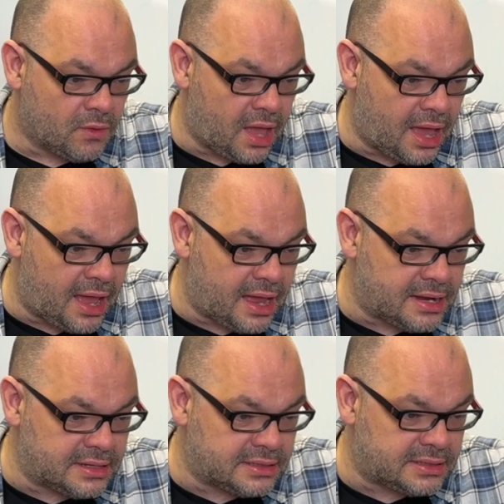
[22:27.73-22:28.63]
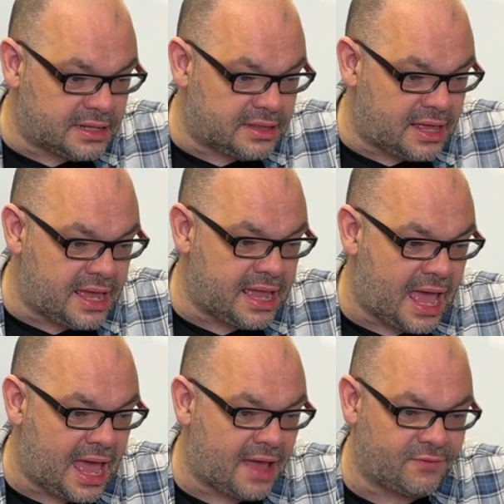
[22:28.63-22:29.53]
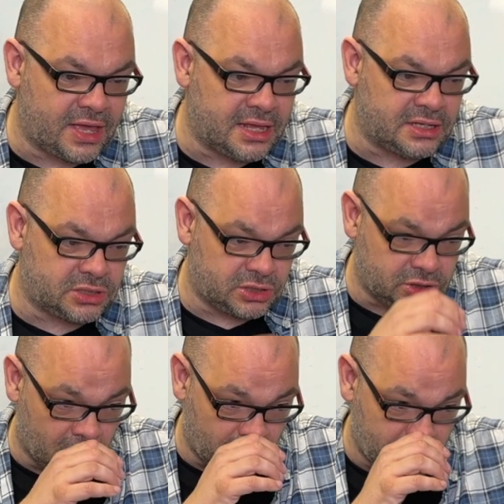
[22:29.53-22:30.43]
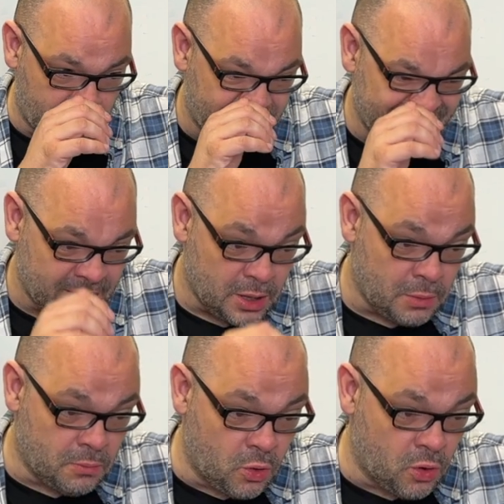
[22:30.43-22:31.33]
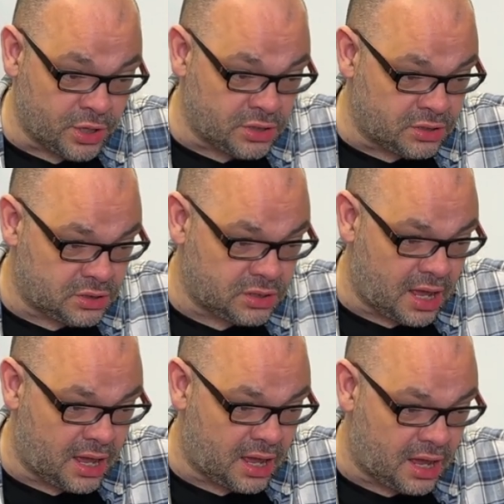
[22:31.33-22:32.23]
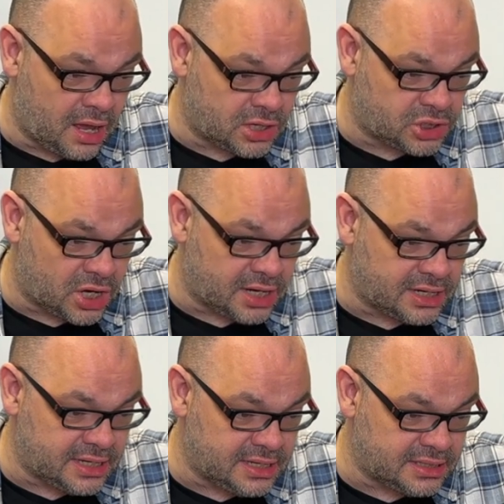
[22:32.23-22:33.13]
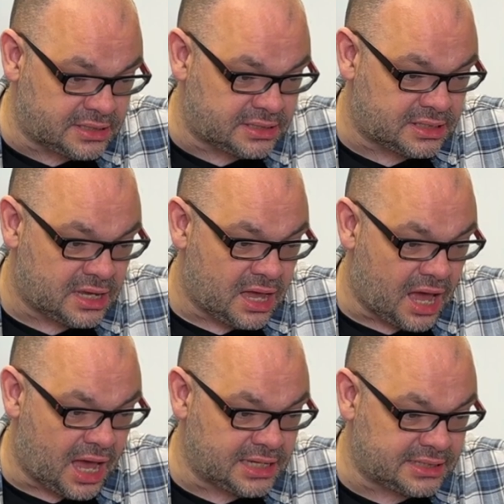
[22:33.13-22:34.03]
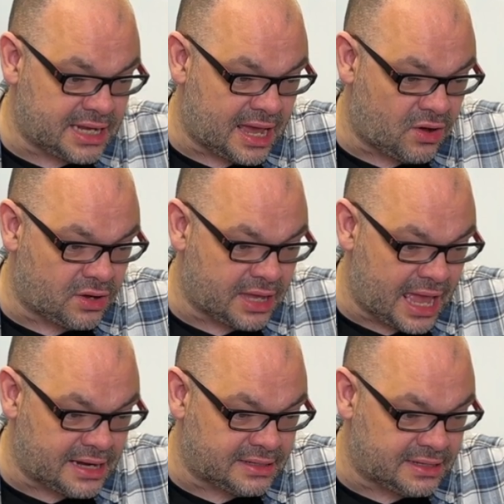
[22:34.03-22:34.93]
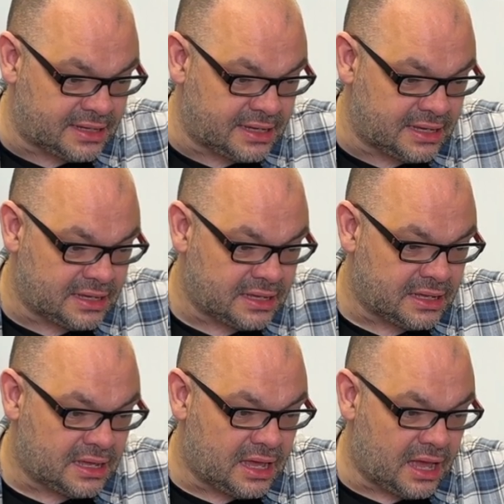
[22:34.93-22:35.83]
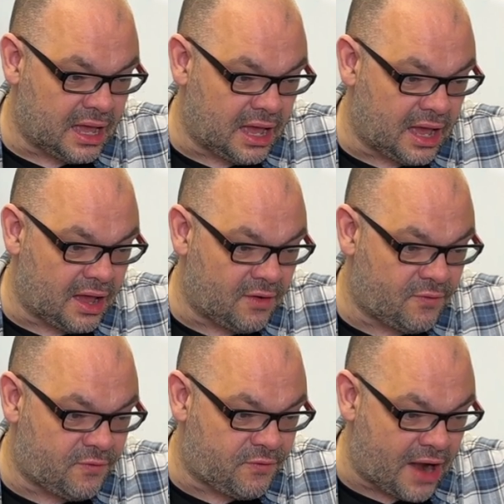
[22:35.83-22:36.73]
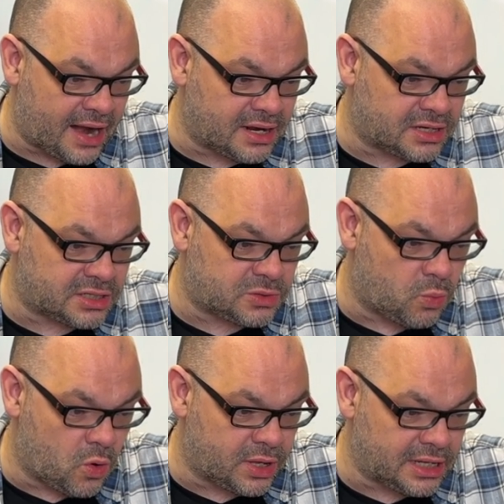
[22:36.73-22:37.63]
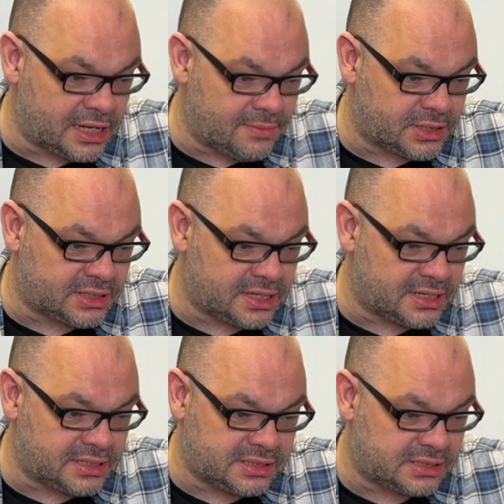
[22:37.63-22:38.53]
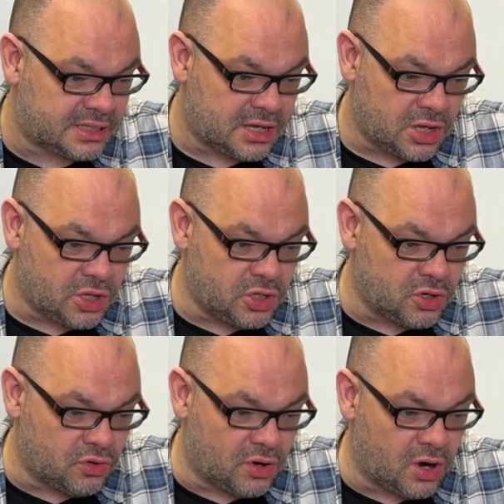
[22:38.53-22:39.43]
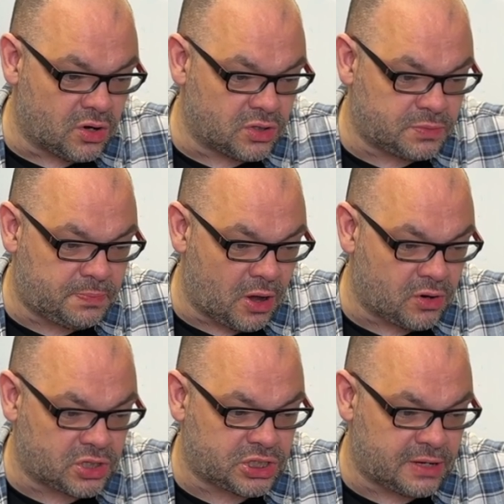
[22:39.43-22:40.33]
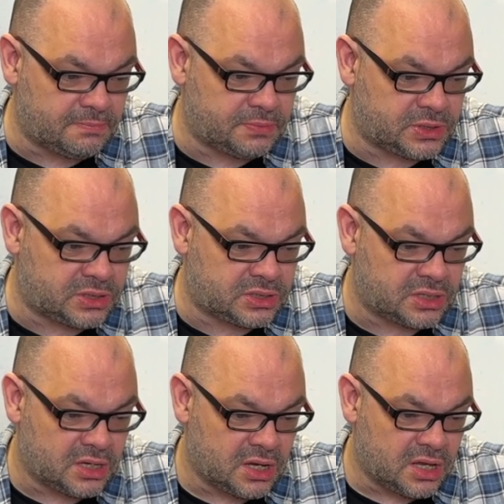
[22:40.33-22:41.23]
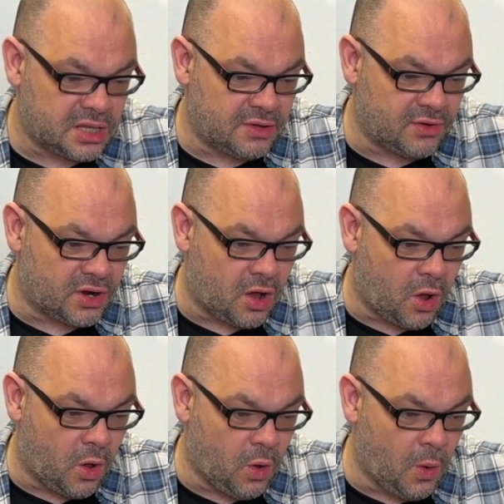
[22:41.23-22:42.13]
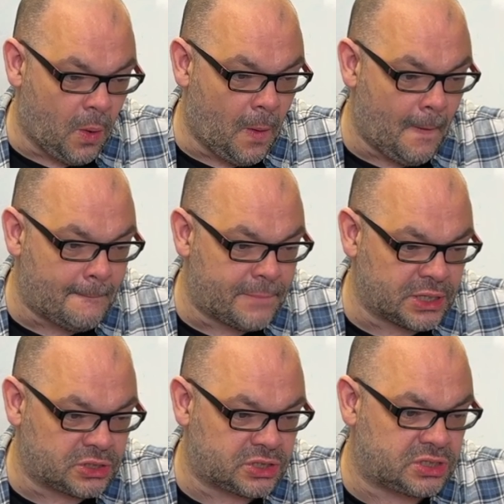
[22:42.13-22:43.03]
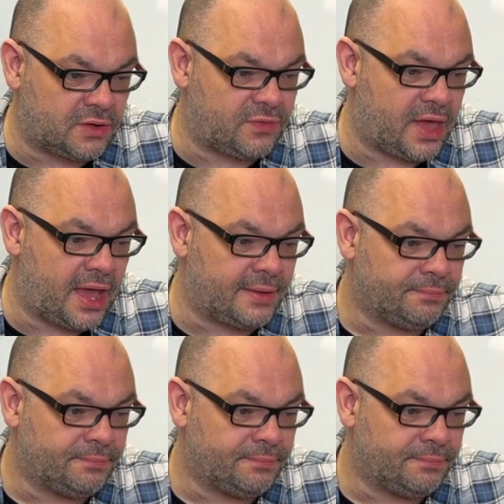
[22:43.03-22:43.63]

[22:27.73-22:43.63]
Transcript: And they have in stock Morgan, uh, Chinese, Eisenhower, Kennedy, uh, Francs, Walking Liberties, Euros, Poker Chips. They've got a whole bunch of stuff there.